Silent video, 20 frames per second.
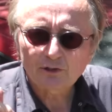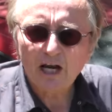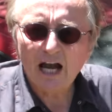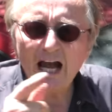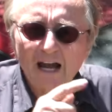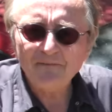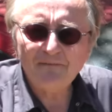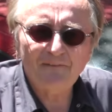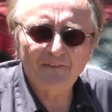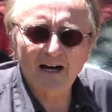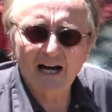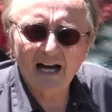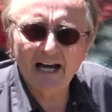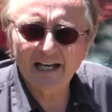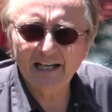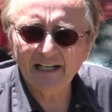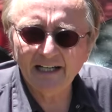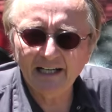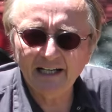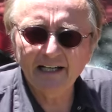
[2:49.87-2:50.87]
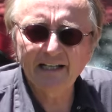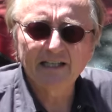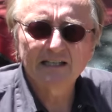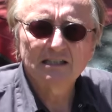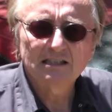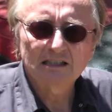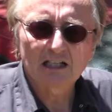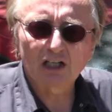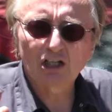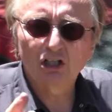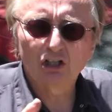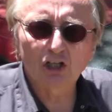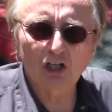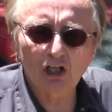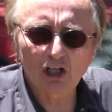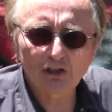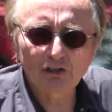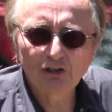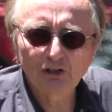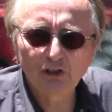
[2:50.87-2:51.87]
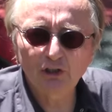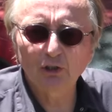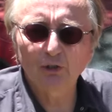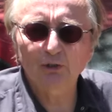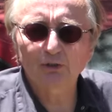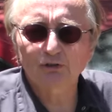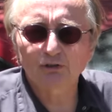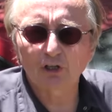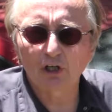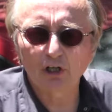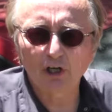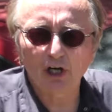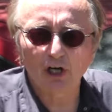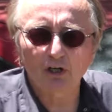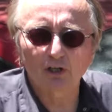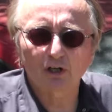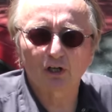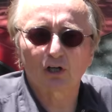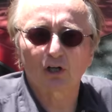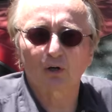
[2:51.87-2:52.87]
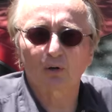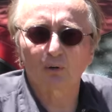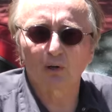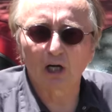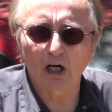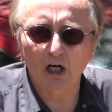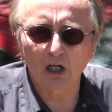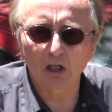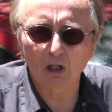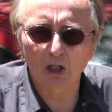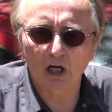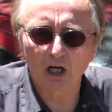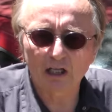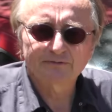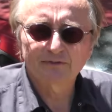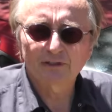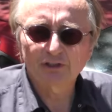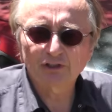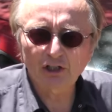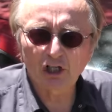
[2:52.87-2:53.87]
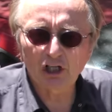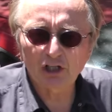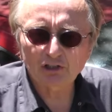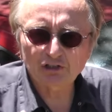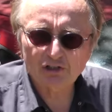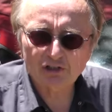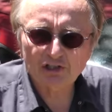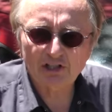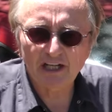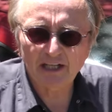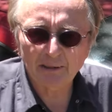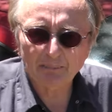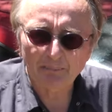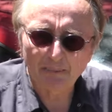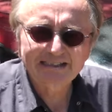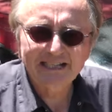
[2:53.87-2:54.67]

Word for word: try finding a good used Toyota Corolla for dirt cheap.